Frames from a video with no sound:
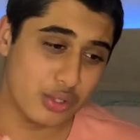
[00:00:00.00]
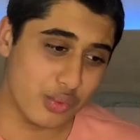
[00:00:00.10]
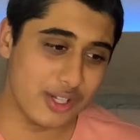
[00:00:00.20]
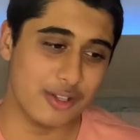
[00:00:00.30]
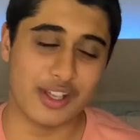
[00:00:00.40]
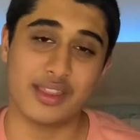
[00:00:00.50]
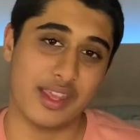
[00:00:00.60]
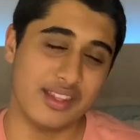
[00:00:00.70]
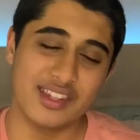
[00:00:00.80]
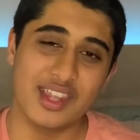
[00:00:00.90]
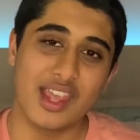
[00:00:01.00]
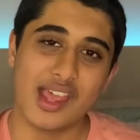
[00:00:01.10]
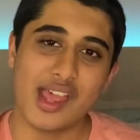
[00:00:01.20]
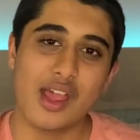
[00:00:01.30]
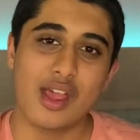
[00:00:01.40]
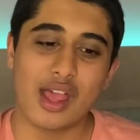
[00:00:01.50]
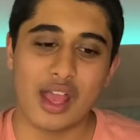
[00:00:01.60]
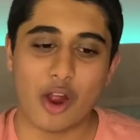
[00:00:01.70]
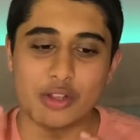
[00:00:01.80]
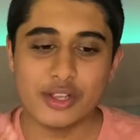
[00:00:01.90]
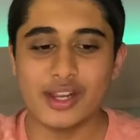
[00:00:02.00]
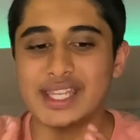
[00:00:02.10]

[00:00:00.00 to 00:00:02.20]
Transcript: want to look at this. Are there any